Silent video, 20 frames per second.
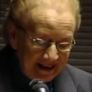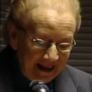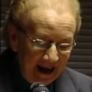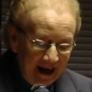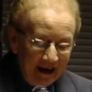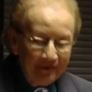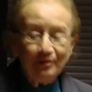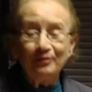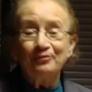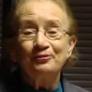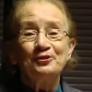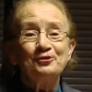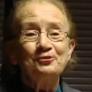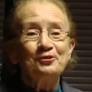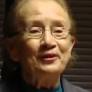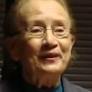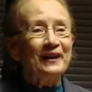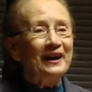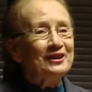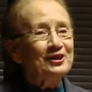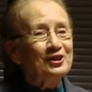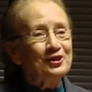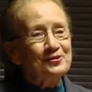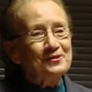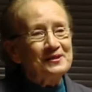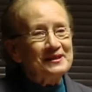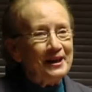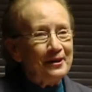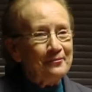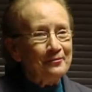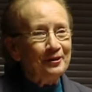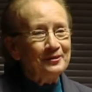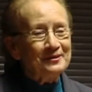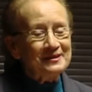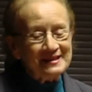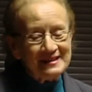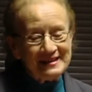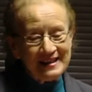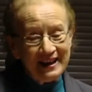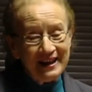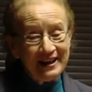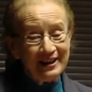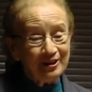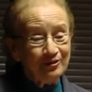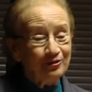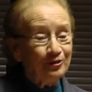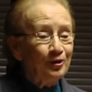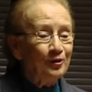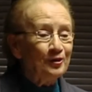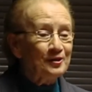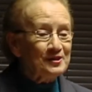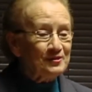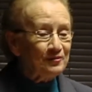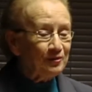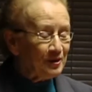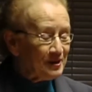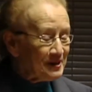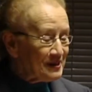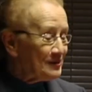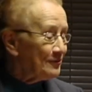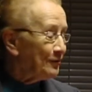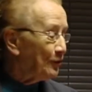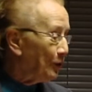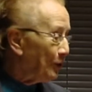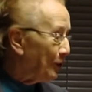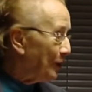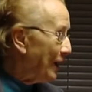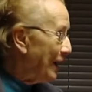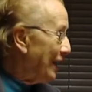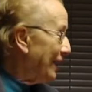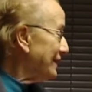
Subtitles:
I have a few thank yous I want to say, and of course, first of all,